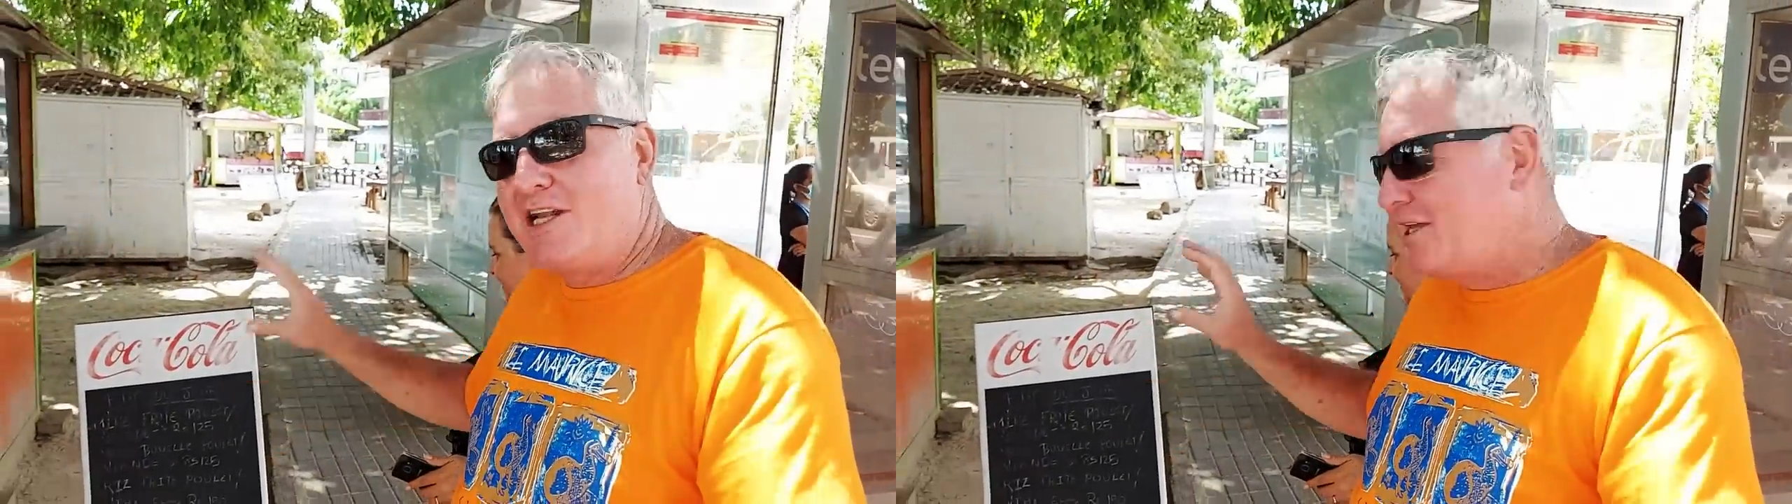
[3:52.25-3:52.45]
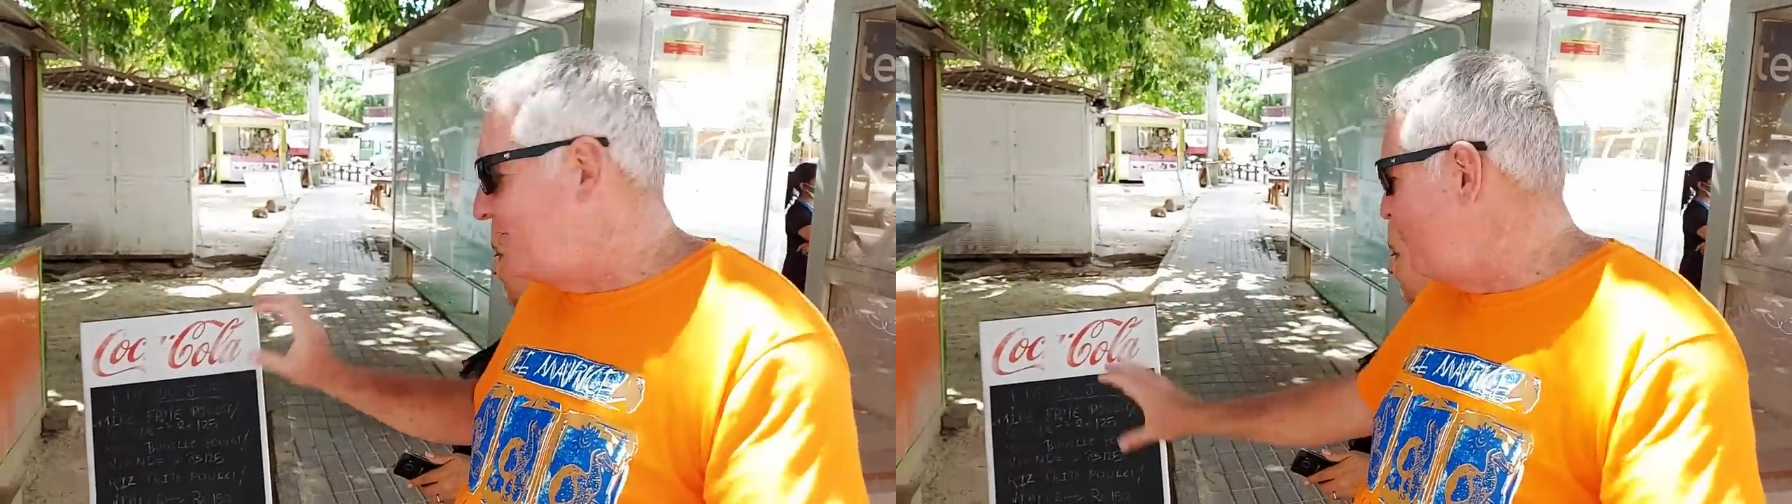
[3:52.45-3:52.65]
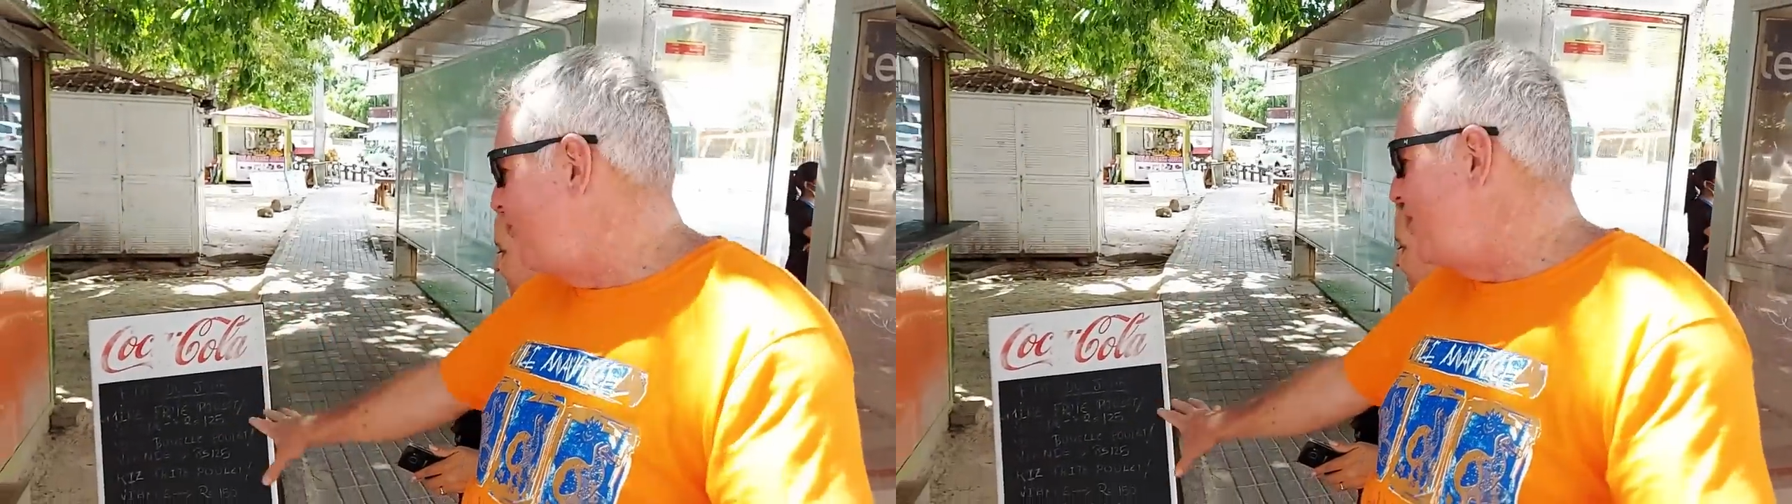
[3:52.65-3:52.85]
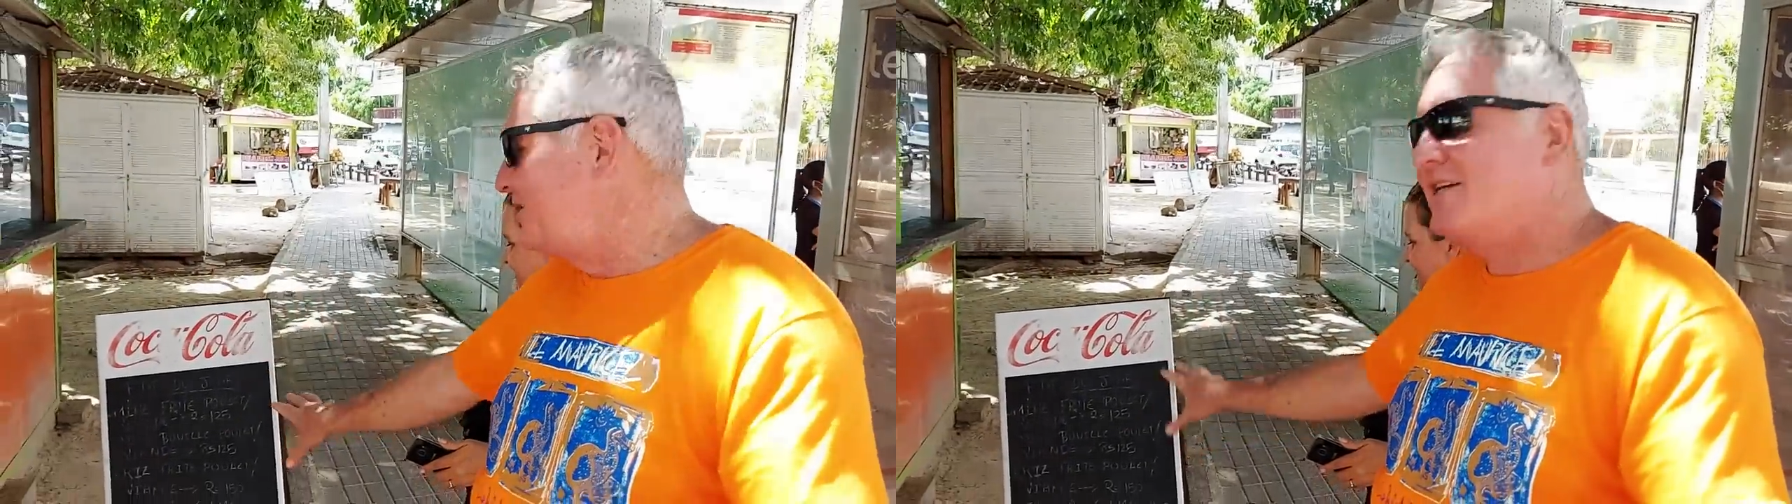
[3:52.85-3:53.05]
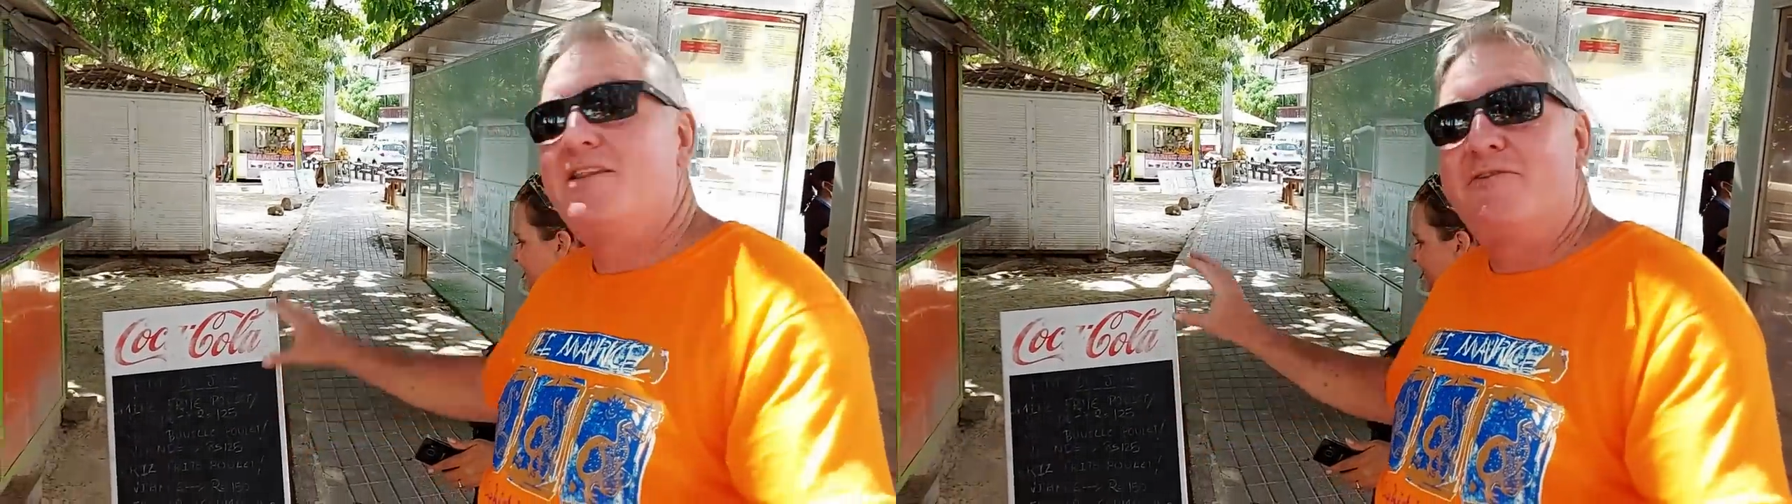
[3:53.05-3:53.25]
like the
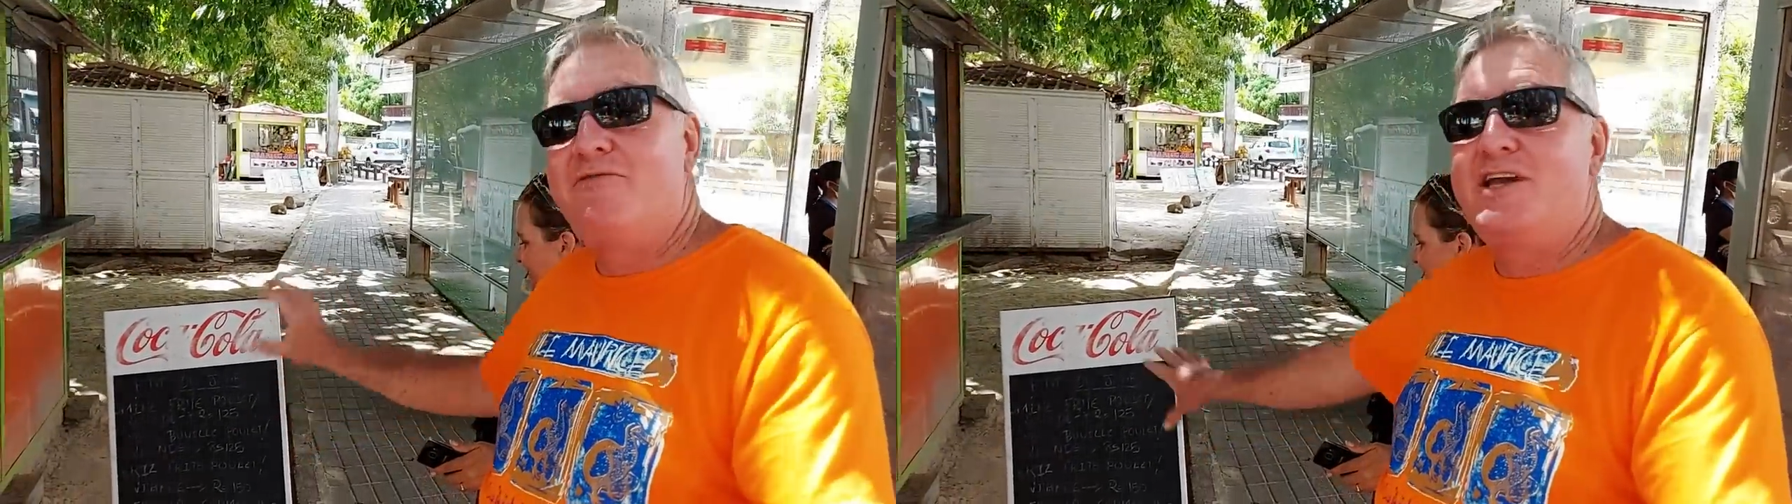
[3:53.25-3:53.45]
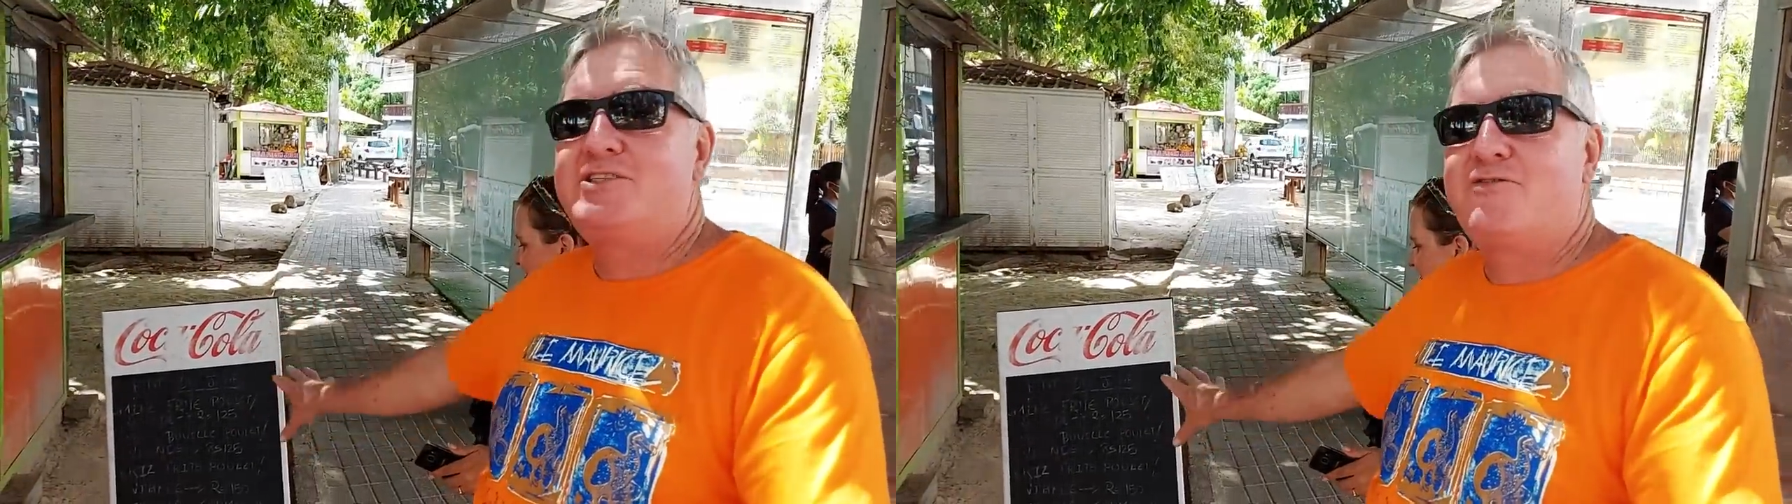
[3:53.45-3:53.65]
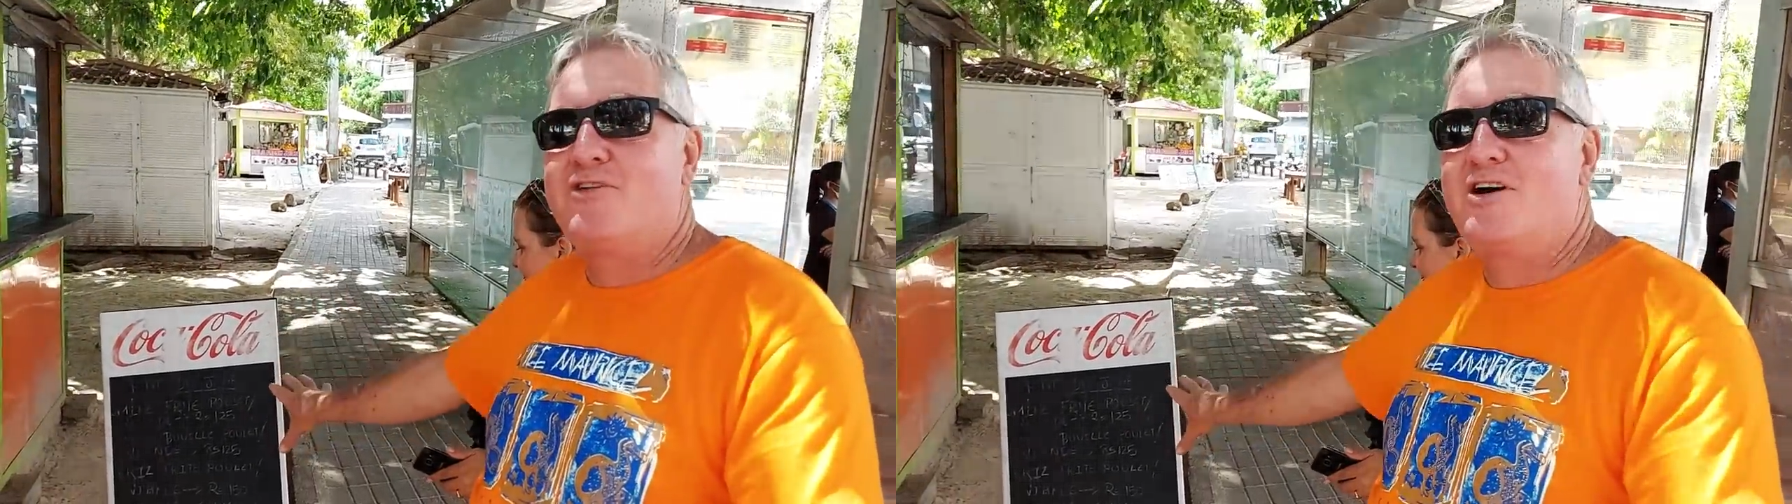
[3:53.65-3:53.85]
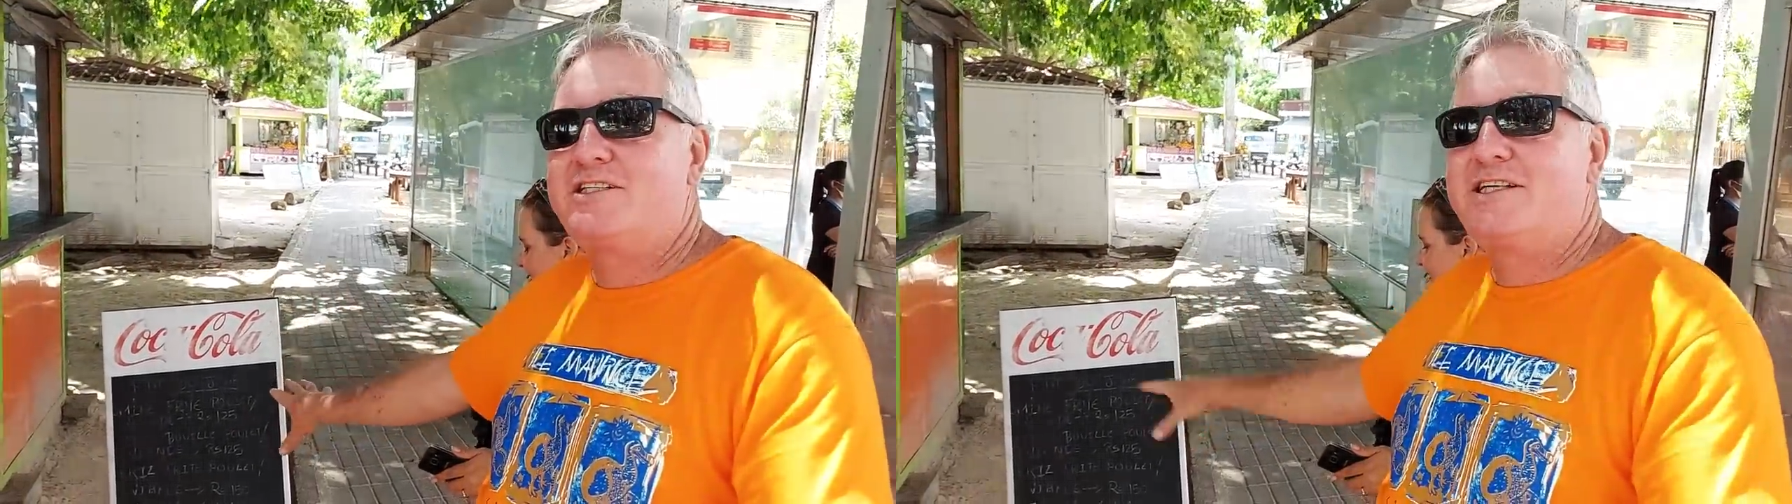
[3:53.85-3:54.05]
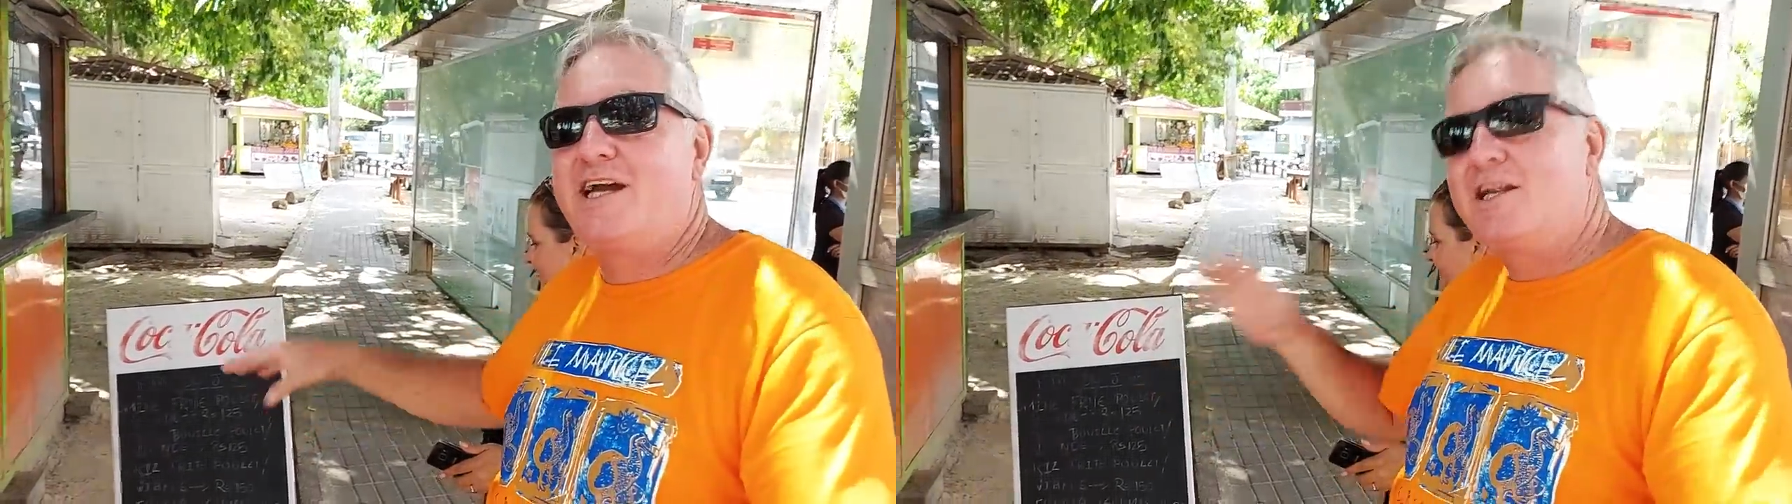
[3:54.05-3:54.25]
paratha, the veg paratha
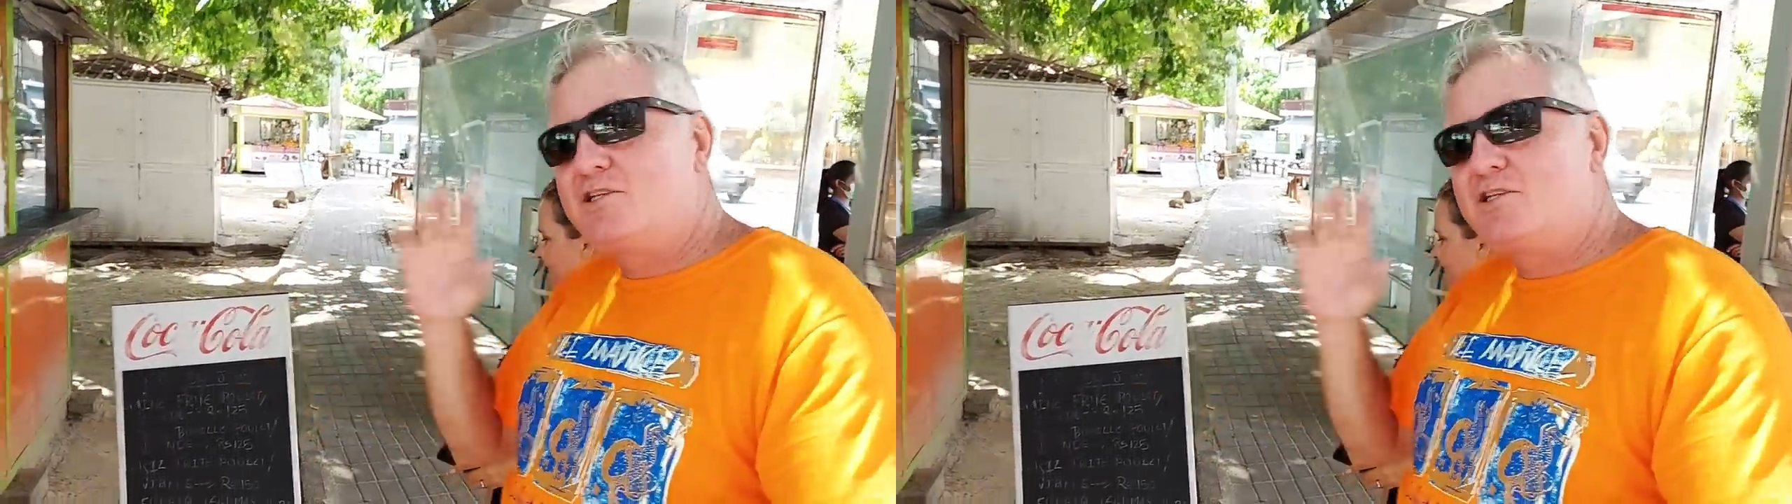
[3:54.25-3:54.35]
here,